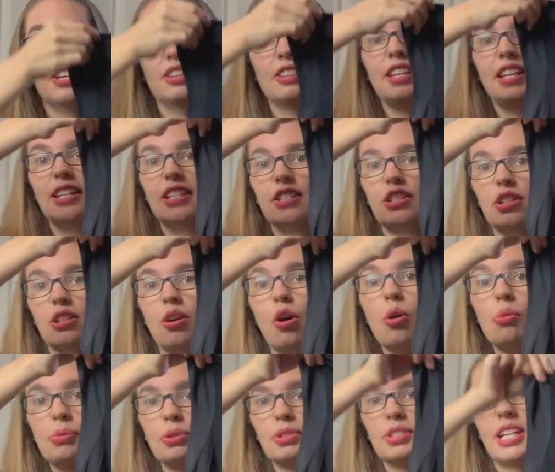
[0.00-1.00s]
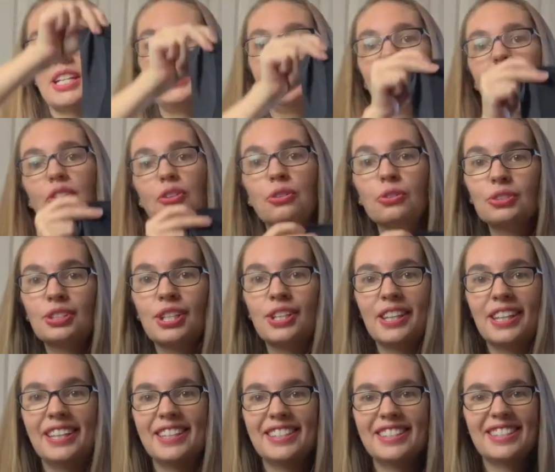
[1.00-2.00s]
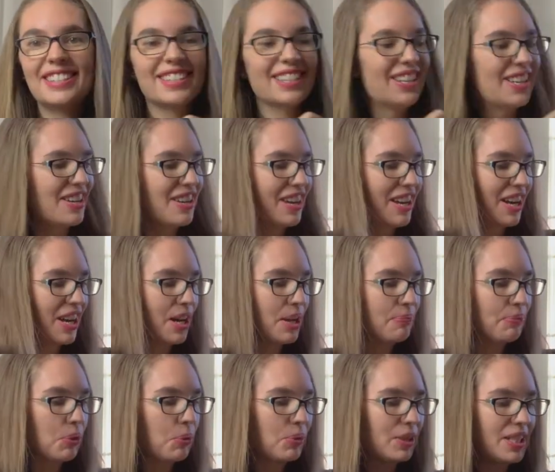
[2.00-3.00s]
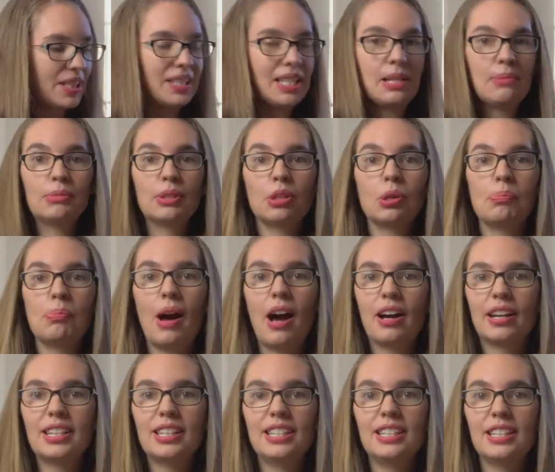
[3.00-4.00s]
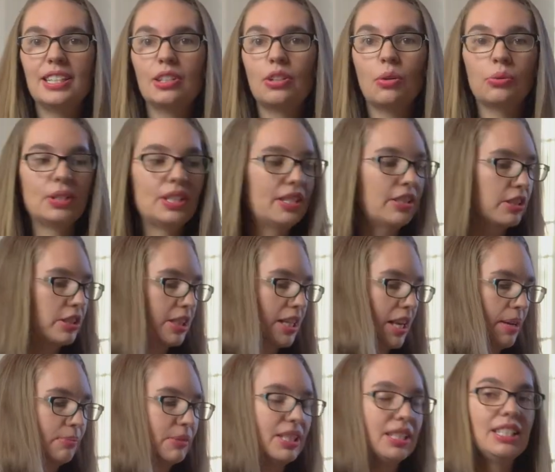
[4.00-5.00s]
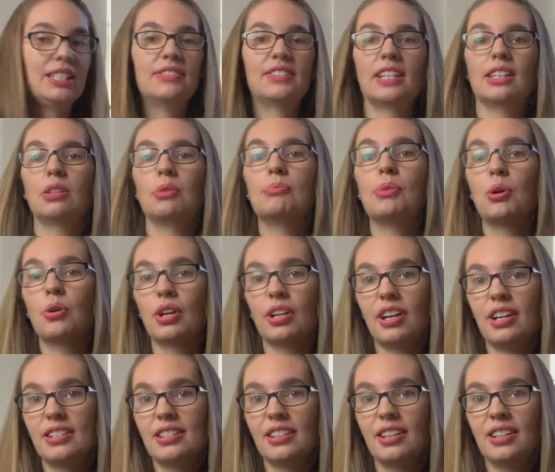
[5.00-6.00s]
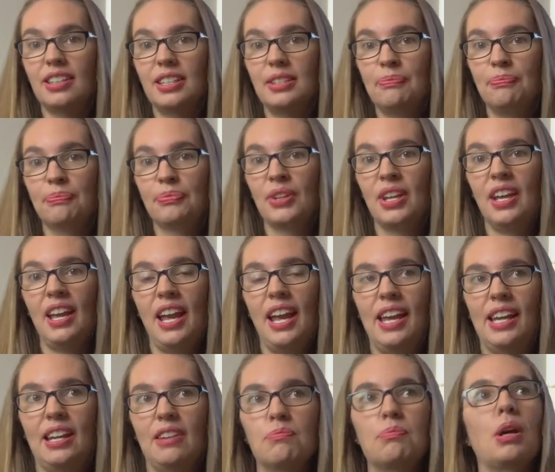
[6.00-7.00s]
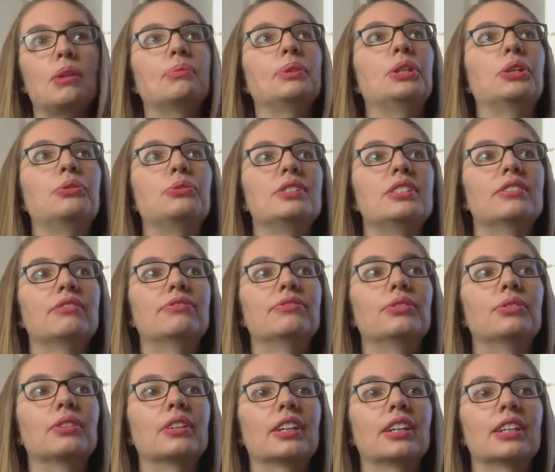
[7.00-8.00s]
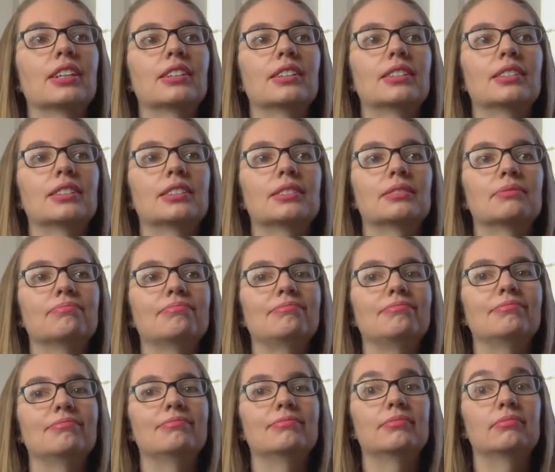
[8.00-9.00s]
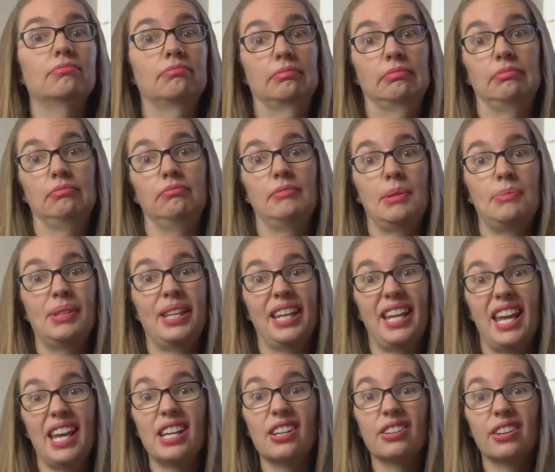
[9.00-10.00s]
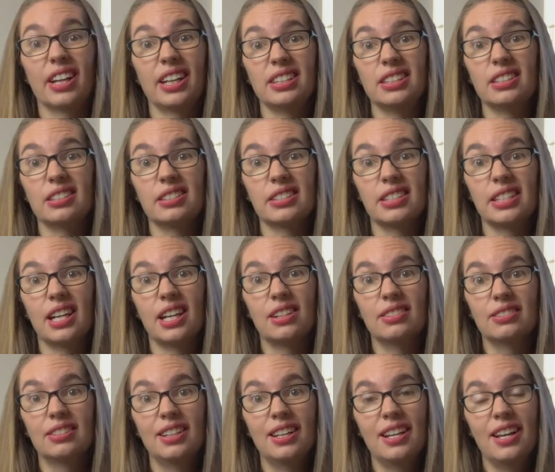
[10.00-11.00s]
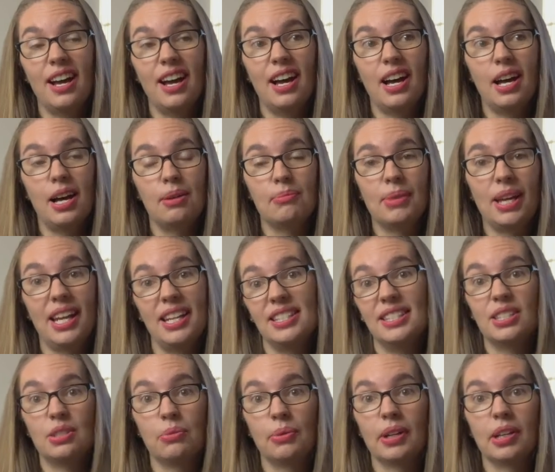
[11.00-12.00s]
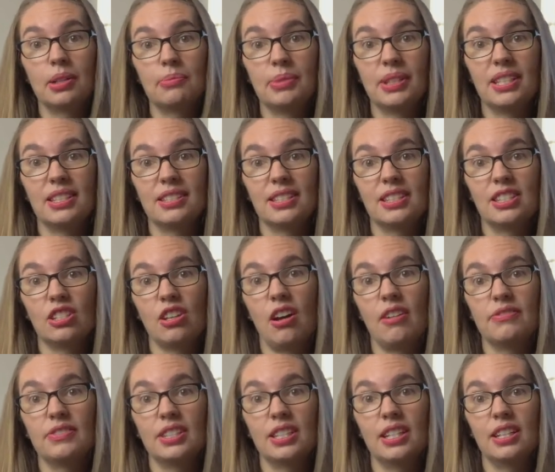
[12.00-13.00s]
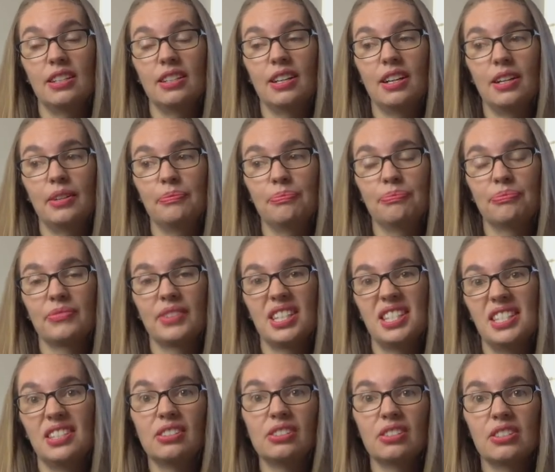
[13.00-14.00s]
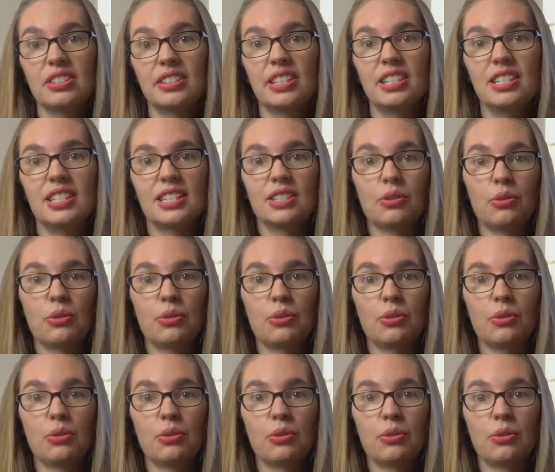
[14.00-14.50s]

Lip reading: that is almost identical to this, with the same little pocket here, only there's, the sleeves have little polka dots on it. And I've probably owned it for maybe like 8 or 9 years now. And I still wear it because it's soft and it still looks good. It still